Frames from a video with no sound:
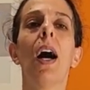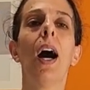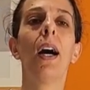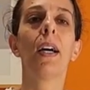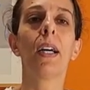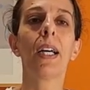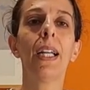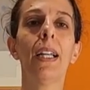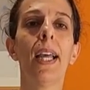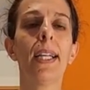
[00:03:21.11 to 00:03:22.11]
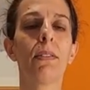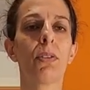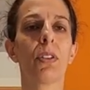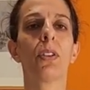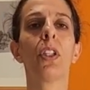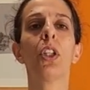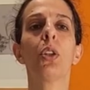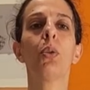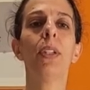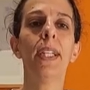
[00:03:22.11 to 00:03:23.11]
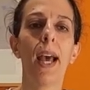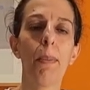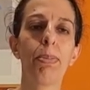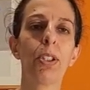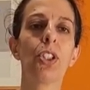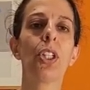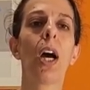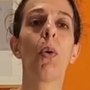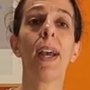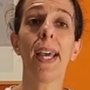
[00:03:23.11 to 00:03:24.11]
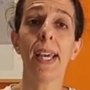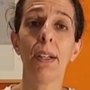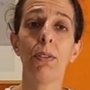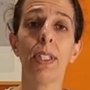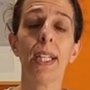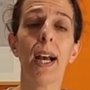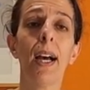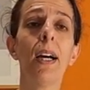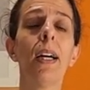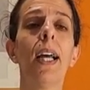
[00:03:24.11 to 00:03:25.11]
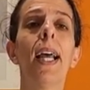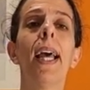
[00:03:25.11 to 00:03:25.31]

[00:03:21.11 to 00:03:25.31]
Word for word: are related to the upper jaw area